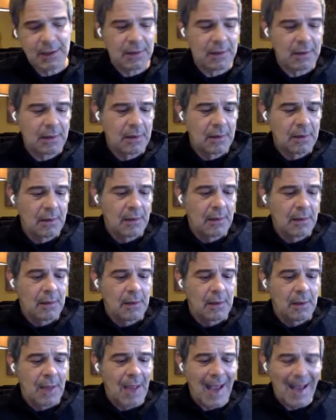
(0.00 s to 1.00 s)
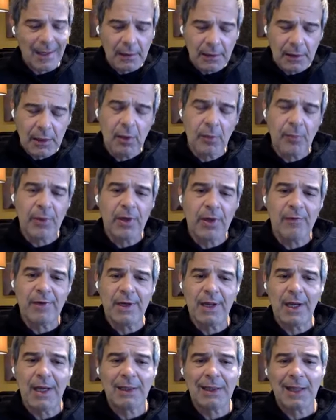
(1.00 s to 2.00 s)
and add a little bit of
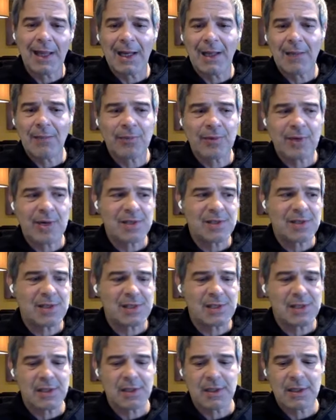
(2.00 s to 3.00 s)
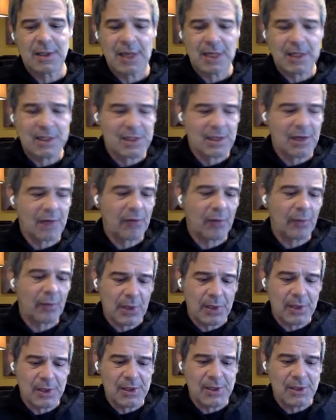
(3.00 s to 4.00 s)
an online presence in the next several
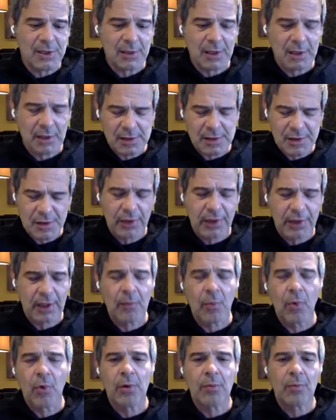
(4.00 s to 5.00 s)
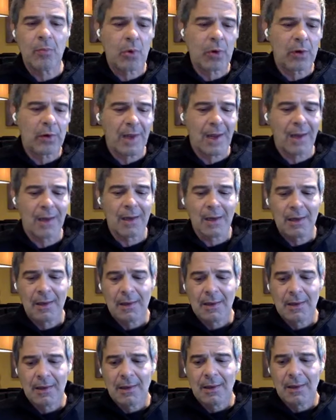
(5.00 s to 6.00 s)
months, and it's looking more and more that
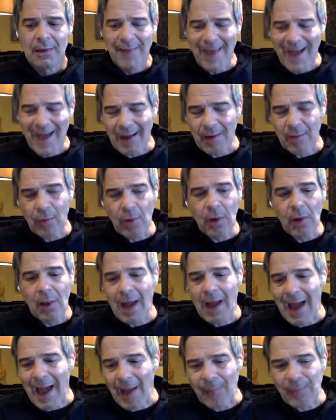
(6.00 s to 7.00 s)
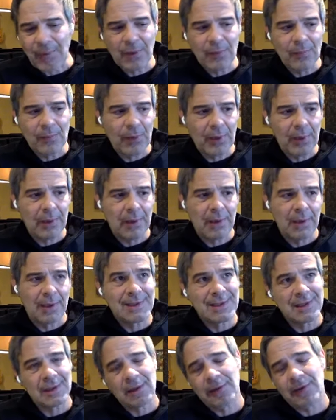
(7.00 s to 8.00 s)
that will happen. But
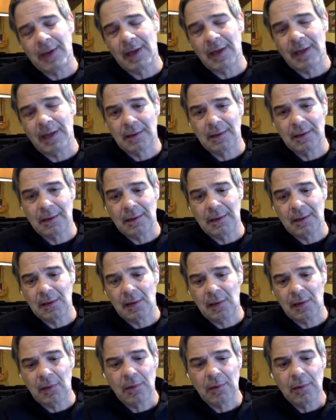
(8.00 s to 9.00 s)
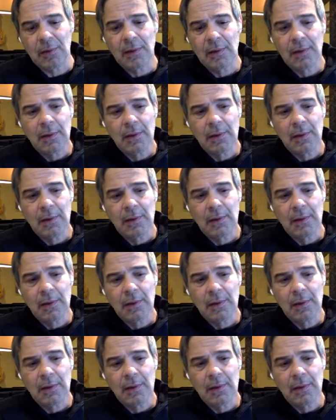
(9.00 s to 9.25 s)
until then, you know,